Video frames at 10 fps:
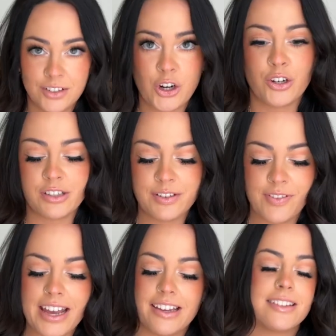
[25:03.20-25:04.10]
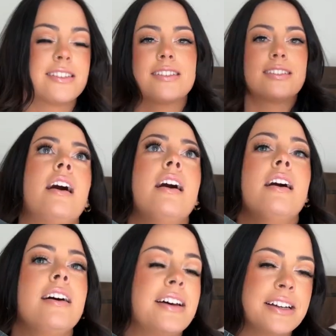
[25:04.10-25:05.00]
Cursed Fates.
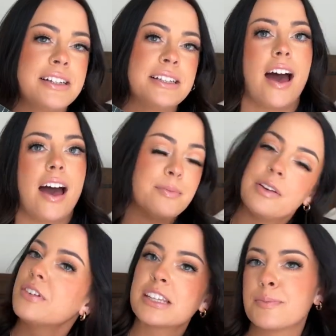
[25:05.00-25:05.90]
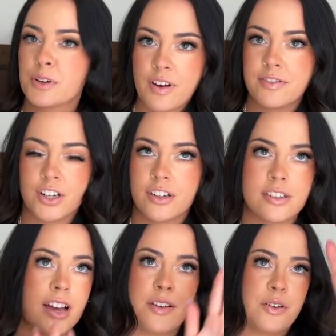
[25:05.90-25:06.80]
I'm giving this book five
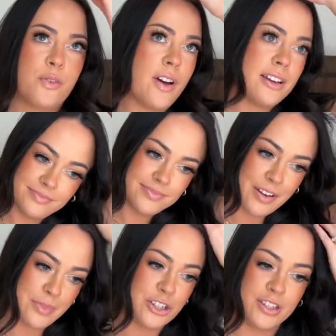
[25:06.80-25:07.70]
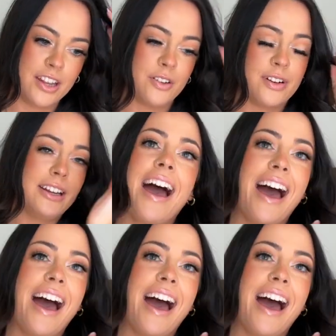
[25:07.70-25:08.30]
stars. I don't know if I have mentioned that already.